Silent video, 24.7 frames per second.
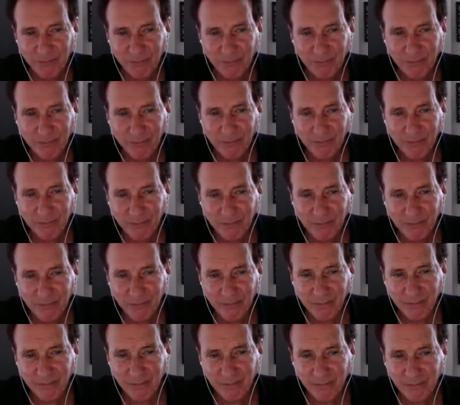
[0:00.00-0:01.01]

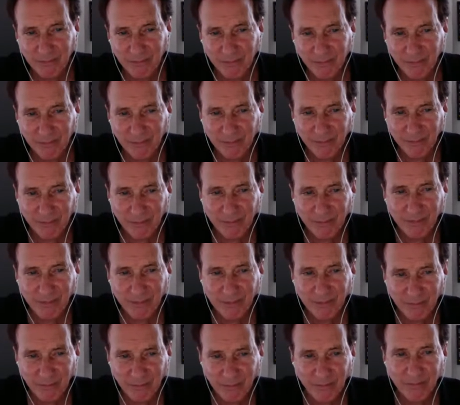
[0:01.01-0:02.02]

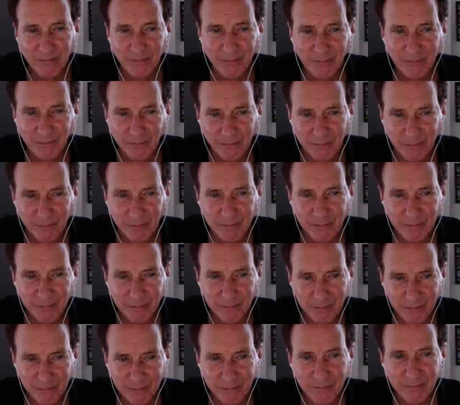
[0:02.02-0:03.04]

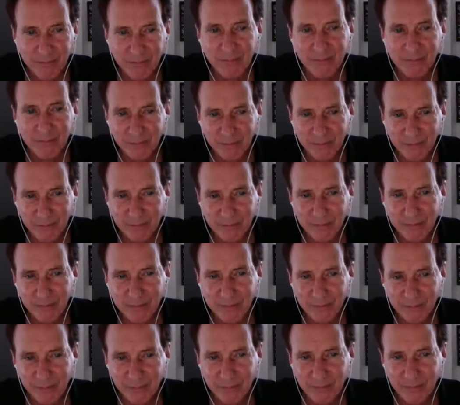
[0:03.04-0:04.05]

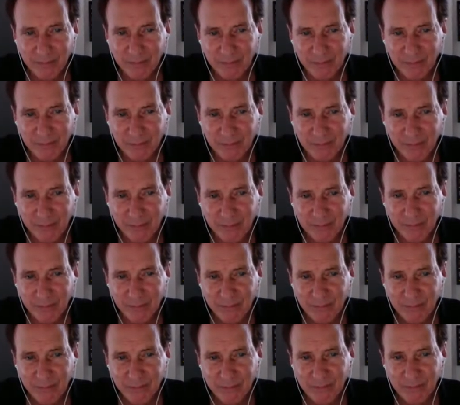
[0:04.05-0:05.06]

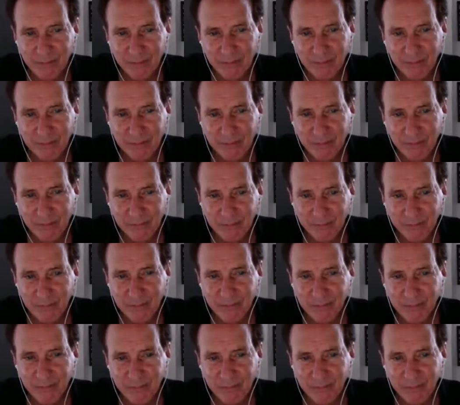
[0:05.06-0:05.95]
The person shown says nothing.